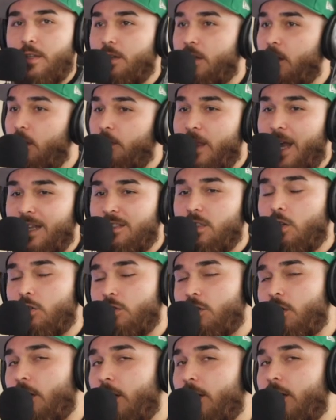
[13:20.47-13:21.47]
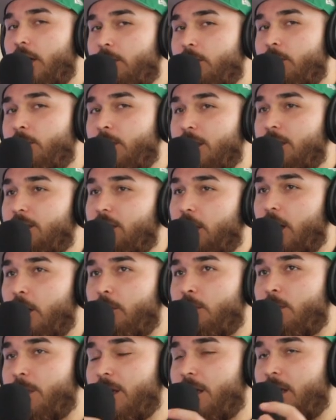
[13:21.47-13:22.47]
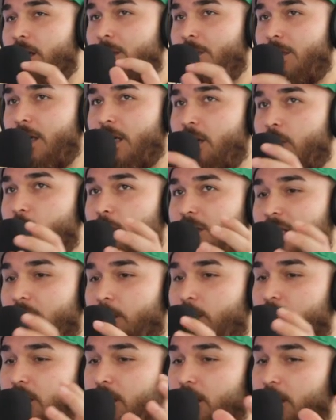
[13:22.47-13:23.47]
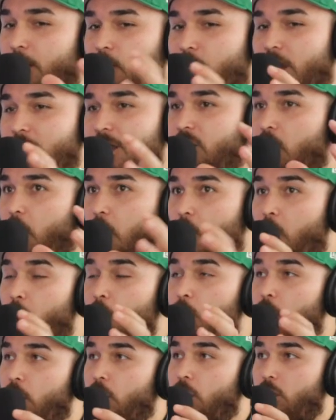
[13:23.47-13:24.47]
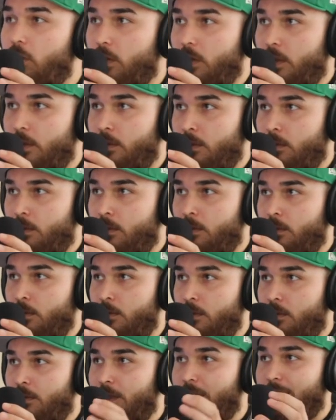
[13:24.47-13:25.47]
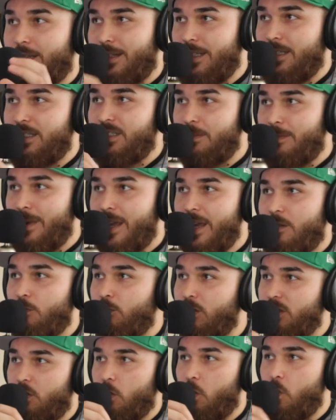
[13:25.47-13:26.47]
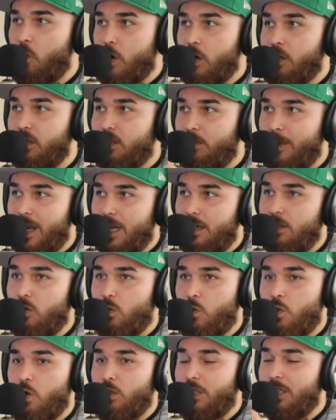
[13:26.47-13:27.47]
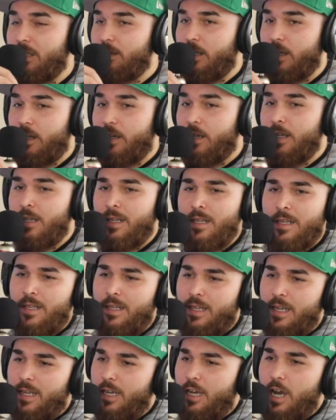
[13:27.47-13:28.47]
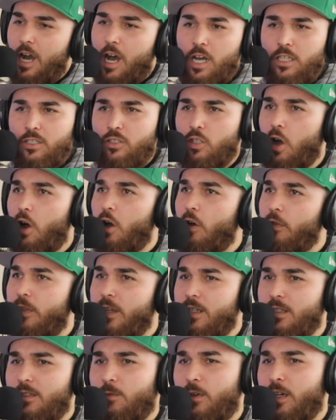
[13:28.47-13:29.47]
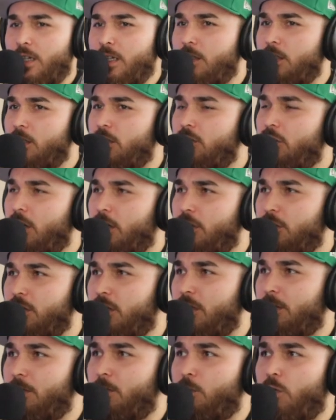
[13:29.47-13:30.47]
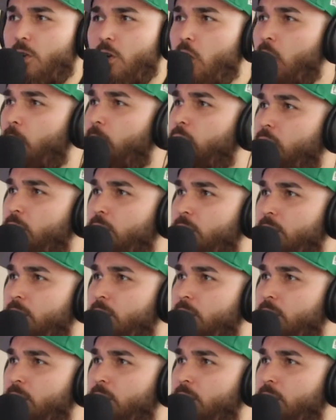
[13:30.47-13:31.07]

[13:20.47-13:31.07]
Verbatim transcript: That's how strong our government is. Our government and the media was able to convince the whole world that this man was the worst man in the world and, mm -hmm. and, and caused all this fucking destruction with no proof.